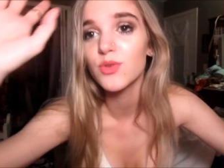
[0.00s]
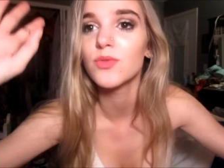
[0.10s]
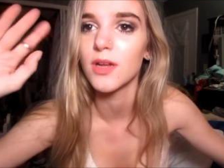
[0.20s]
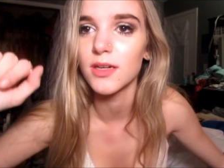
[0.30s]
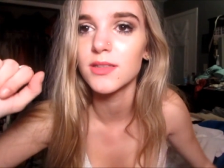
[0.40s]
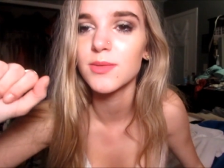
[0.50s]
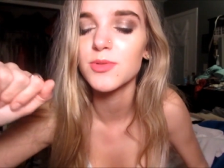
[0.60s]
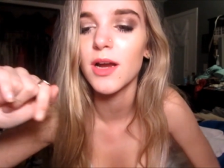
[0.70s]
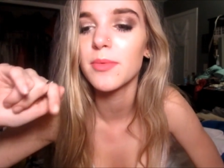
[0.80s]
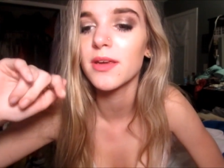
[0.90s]
you not
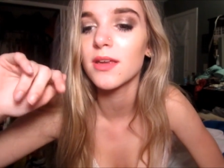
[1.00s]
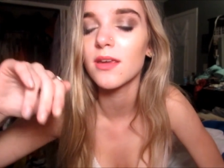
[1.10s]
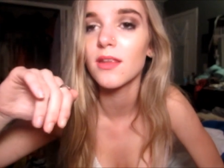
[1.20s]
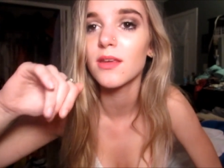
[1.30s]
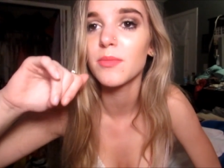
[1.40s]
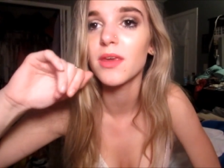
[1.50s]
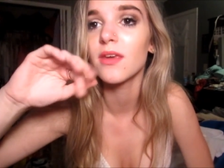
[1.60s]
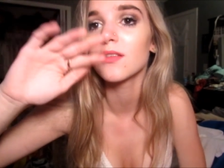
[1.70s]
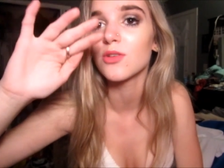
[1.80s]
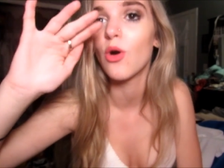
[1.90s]
unsubscribing and killing
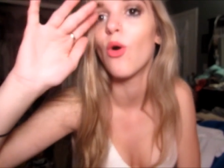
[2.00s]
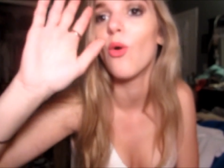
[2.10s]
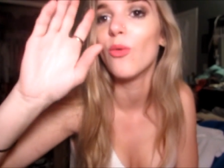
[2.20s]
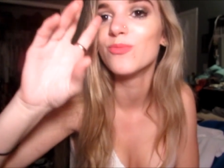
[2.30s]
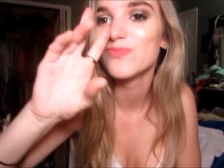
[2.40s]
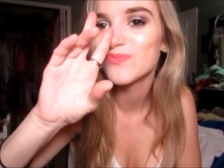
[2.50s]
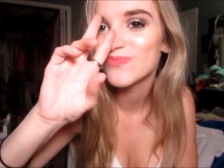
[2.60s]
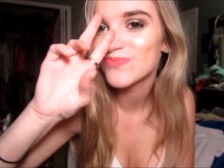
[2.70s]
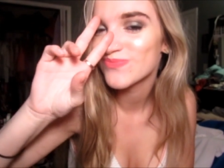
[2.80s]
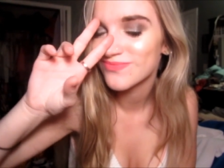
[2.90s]
me, so
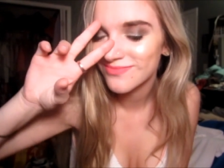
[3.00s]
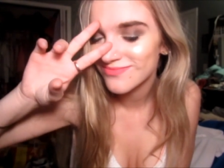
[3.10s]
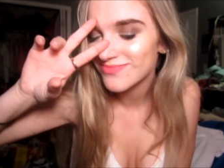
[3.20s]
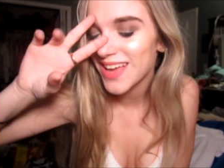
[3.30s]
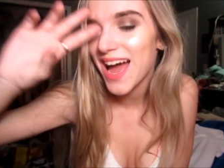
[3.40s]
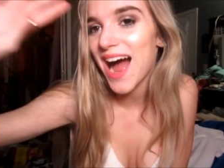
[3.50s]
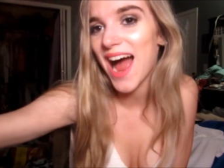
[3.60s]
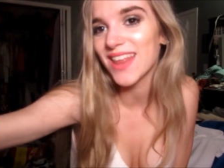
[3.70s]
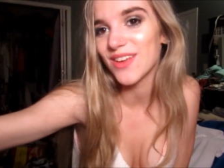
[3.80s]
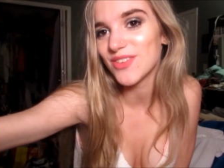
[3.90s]

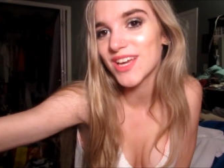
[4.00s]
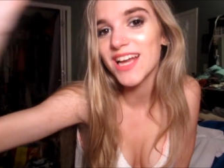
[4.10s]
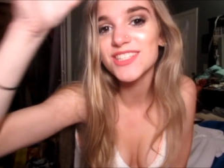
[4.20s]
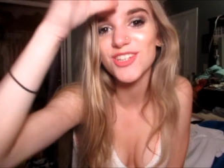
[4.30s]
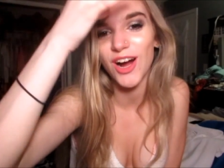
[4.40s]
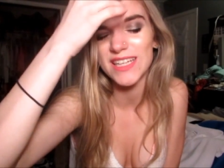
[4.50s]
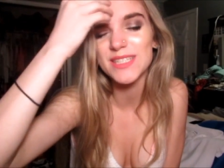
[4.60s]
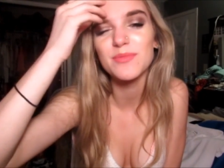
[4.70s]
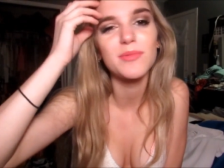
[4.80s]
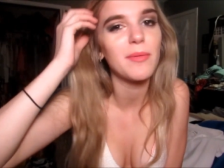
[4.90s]
I love you guys. You're
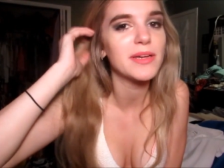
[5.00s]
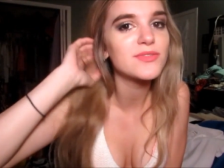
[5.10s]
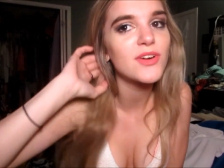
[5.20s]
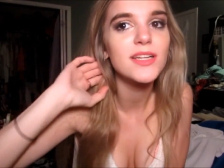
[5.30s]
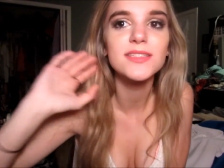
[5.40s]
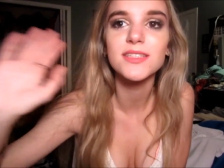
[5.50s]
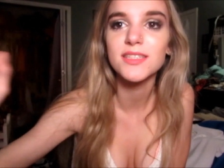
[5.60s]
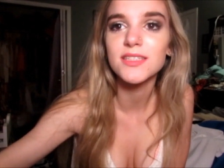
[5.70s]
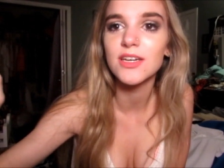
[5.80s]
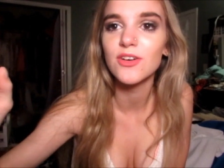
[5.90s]
awesome. You're my best friends
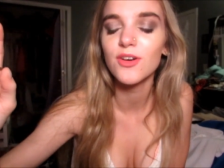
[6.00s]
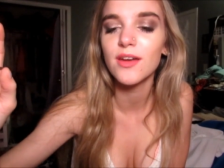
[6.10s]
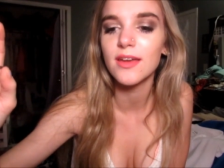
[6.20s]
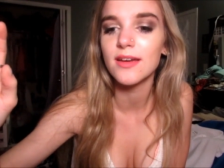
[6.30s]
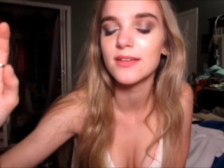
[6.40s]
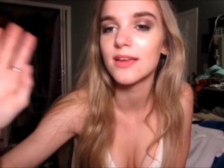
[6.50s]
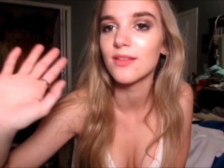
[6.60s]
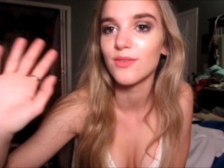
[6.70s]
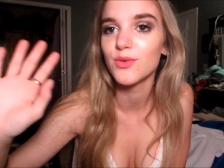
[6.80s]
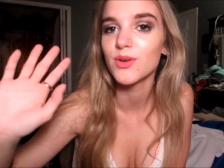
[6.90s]
still, and I
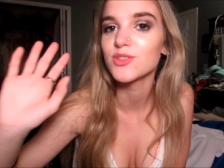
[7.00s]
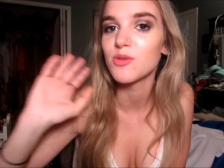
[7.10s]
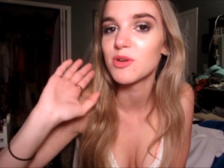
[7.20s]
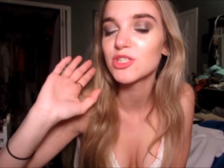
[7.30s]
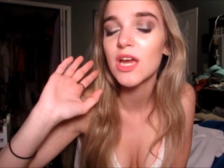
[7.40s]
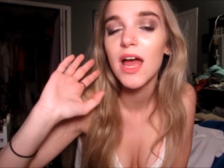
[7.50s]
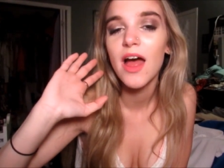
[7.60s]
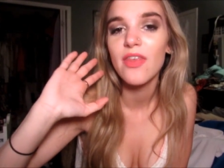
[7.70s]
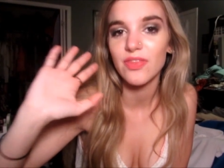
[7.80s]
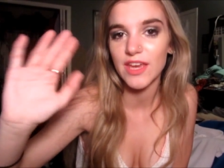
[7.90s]
love you all so much.
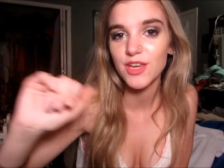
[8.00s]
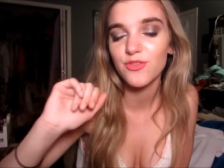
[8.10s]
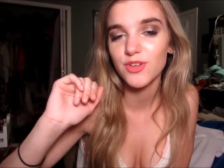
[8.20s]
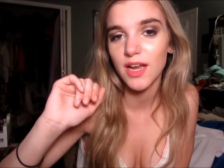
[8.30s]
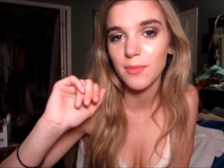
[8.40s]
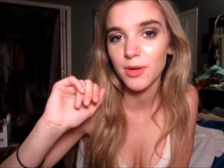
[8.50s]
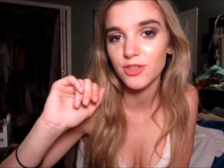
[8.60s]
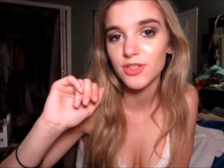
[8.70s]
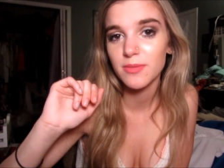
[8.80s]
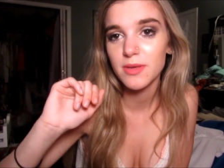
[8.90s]
Thank you for not
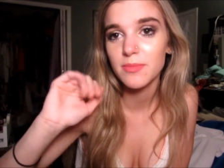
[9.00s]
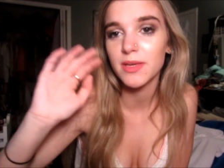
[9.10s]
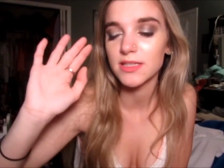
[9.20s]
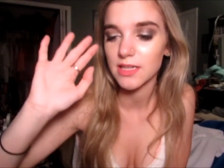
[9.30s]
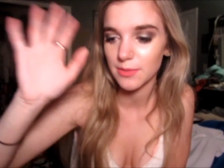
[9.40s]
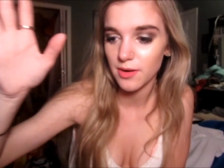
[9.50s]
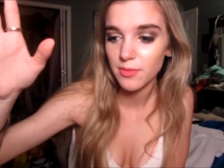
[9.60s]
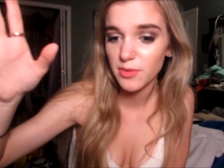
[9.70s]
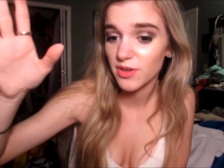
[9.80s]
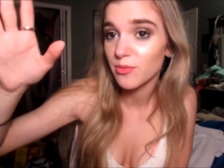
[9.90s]
murdering me, because I
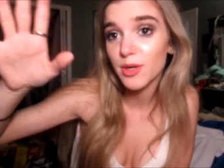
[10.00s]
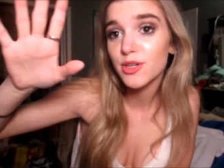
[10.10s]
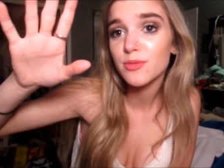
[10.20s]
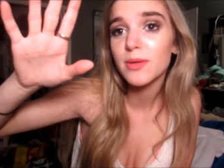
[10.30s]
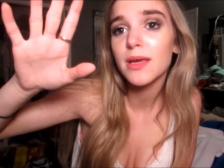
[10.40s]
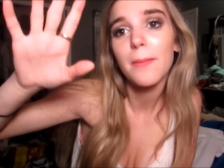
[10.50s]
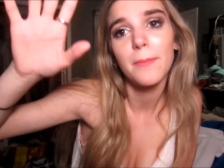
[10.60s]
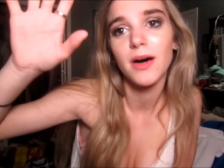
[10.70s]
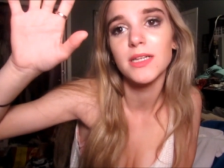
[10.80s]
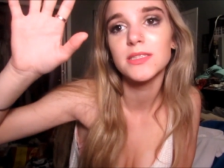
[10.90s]
probably would have murdered me,
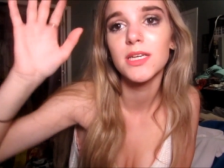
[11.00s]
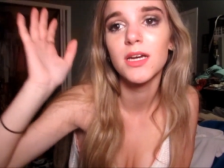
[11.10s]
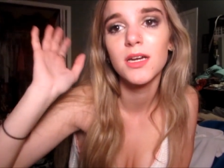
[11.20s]
but